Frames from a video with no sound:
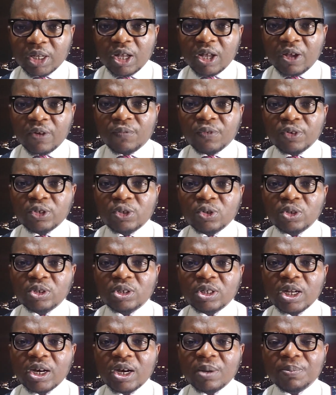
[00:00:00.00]

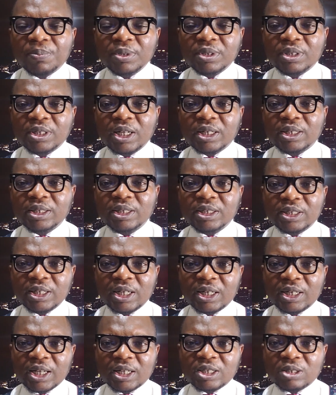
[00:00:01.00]
Physiotherapy
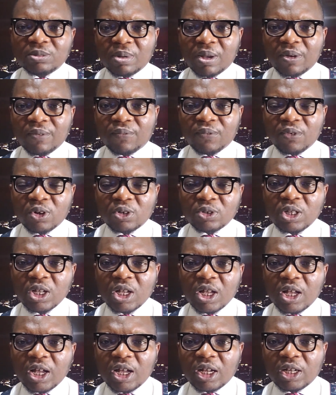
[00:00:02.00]
Technician, that's my fourth
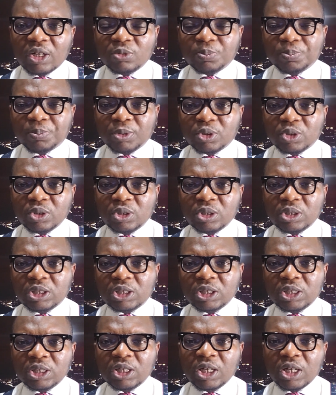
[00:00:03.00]

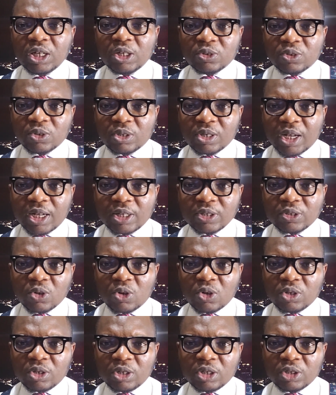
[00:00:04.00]
opportunity tonight
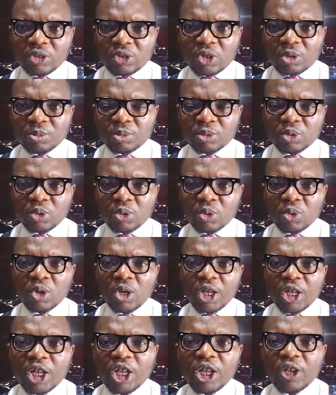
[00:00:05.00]
on the job show.
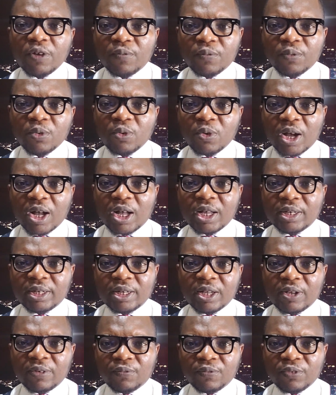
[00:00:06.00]
If you are
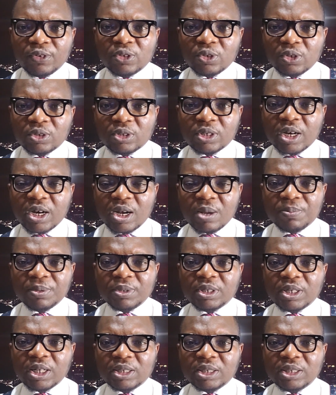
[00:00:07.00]
the
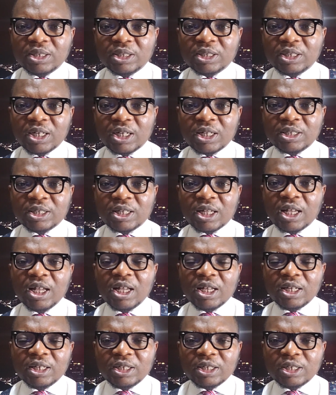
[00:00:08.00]
physiotherapy technicians,
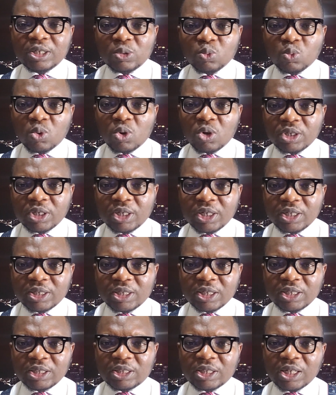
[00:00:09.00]
this one is
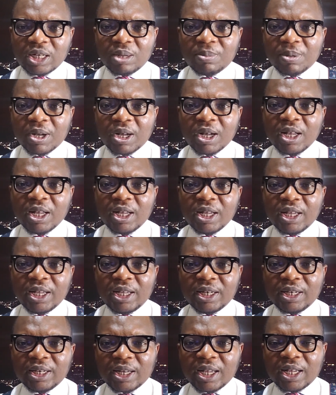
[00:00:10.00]
in Jeba
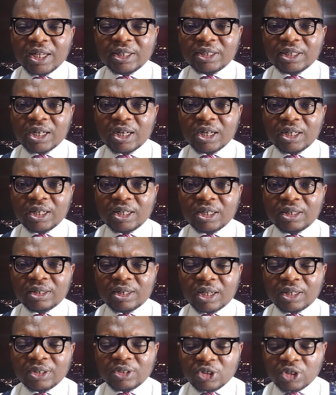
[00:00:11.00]
in
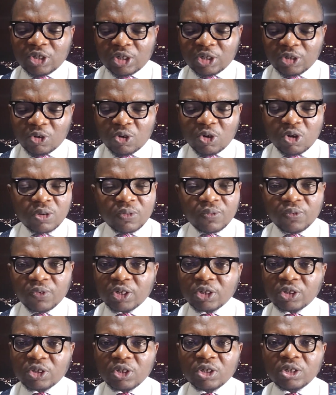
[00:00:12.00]
Nigeria. The
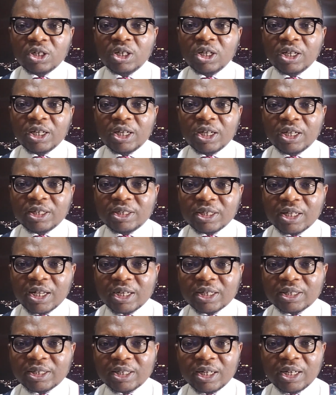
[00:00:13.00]
qualification is
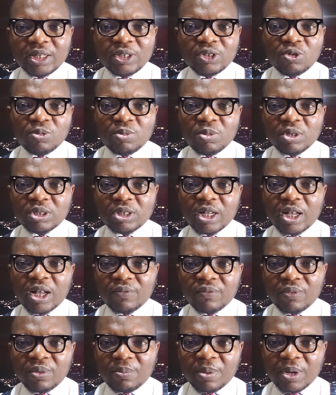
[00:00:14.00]
excellent. You must
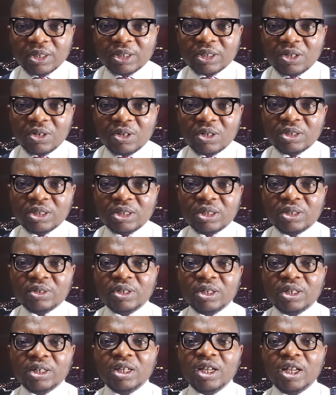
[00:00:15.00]
have a bachelor
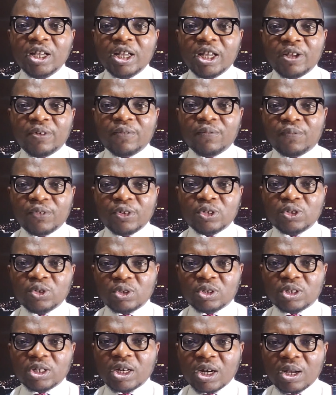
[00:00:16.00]
degree in
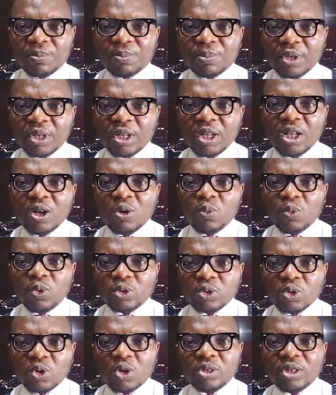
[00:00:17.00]
physiotherapy
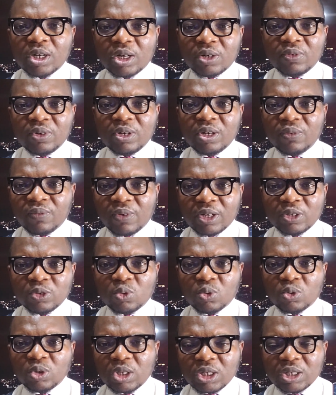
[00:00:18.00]
with other relevant
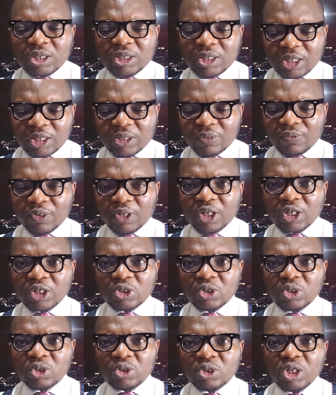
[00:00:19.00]

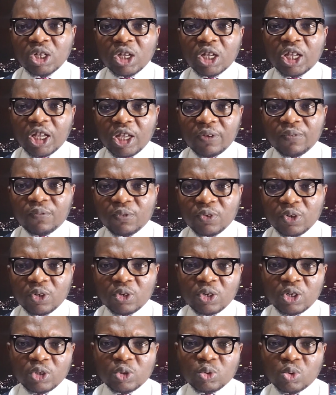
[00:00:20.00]
certifications if you
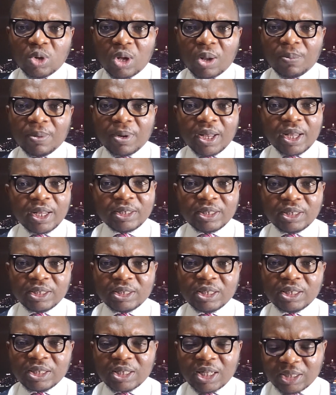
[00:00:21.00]
need to apply.
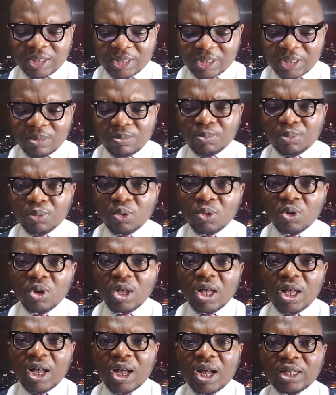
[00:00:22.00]
This is as simple
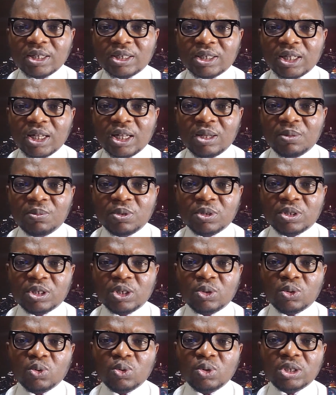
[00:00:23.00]
as
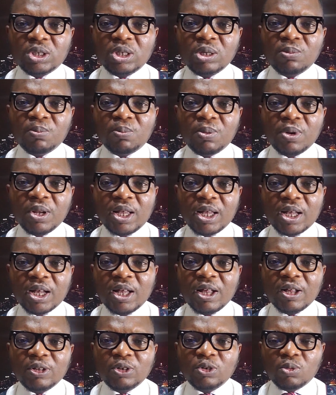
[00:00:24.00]
ABC. Good team player
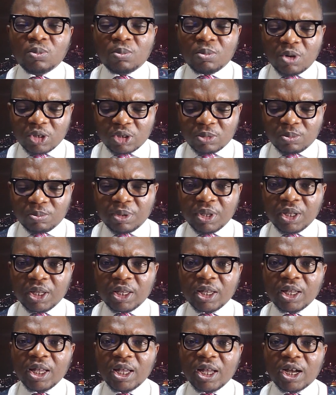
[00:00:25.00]
you must
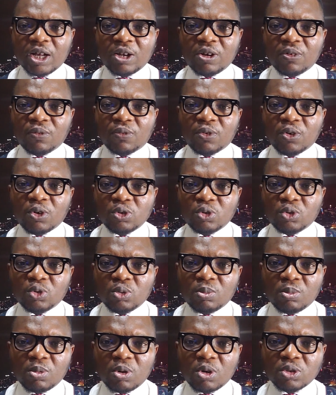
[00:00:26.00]
be, and of course
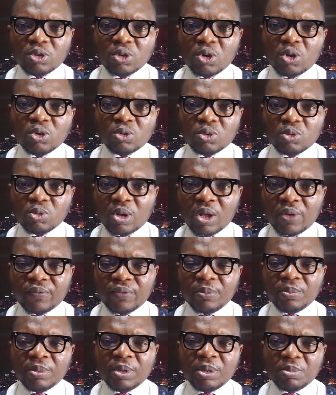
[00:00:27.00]
you must also have
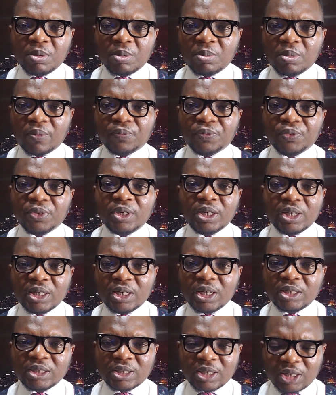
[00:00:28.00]
a minimum of 3
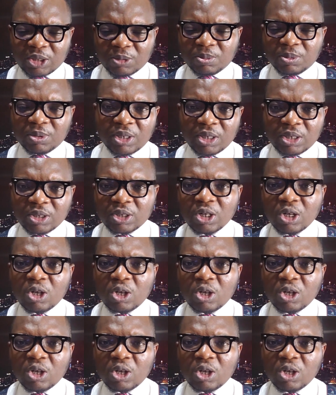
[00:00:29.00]
years experience